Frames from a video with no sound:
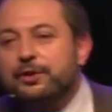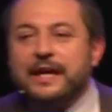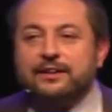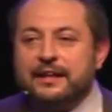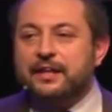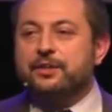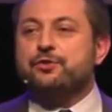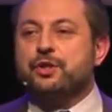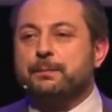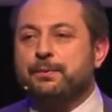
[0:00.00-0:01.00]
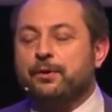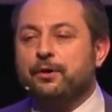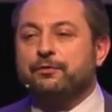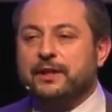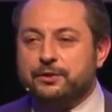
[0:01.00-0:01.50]
for that leadership
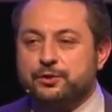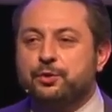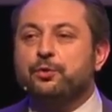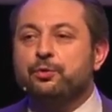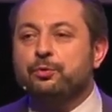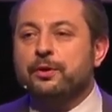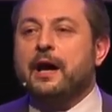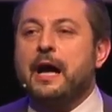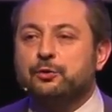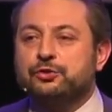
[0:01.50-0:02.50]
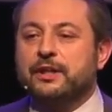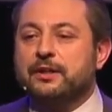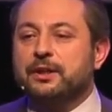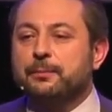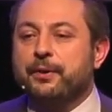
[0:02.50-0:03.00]
of the two
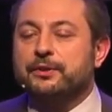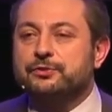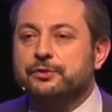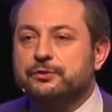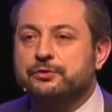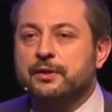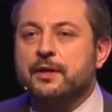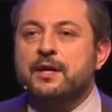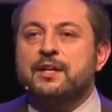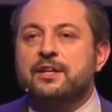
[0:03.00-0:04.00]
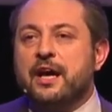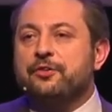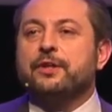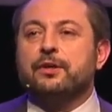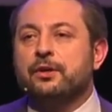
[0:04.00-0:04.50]
outstanding persons,
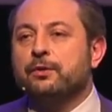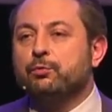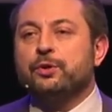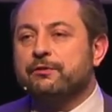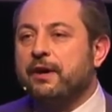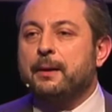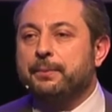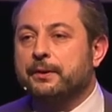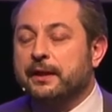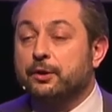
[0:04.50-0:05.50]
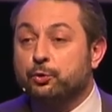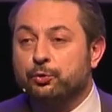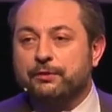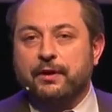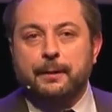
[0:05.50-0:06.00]
nothing would have happened and
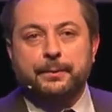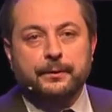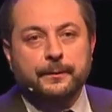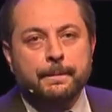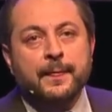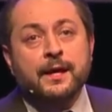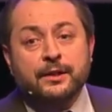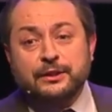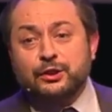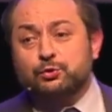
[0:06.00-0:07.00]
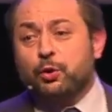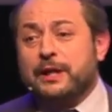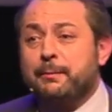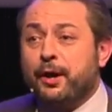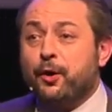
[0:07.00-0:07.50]
could have happened. This is
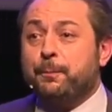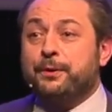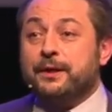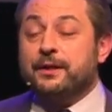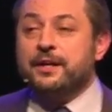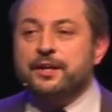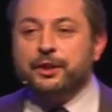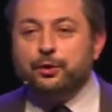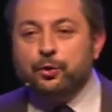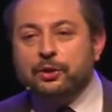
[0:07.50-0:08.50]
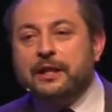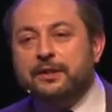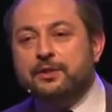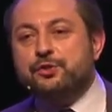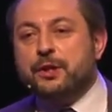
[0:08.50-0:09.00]
what I'm hoping the good
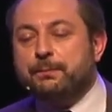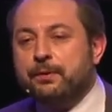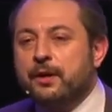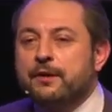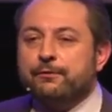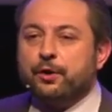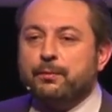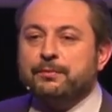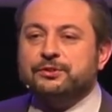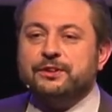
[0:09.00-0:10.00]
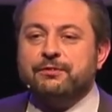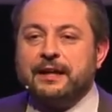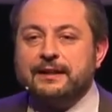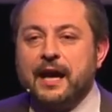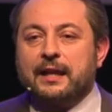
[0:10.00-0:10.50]
leadership from Mr.
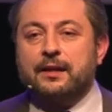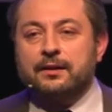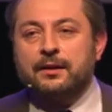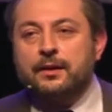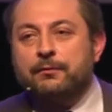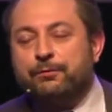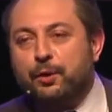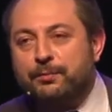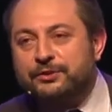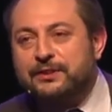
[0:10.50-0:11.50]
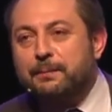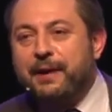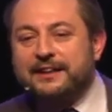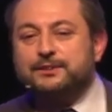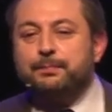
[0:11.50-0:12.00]
Van Dalen, from
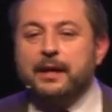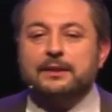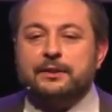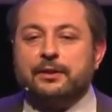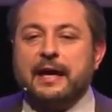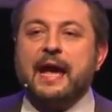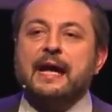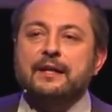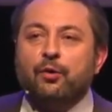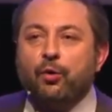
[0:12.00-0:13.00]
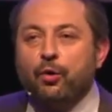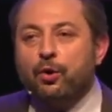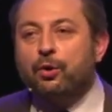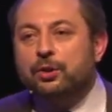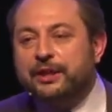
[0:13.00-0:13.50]
Mr. Bas Belder, and
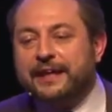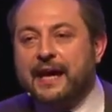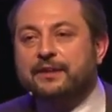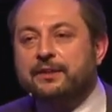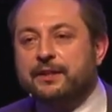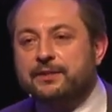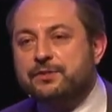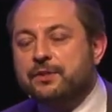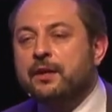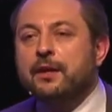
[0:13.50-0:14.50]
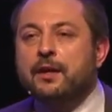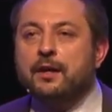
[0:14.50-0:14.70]
all the candidates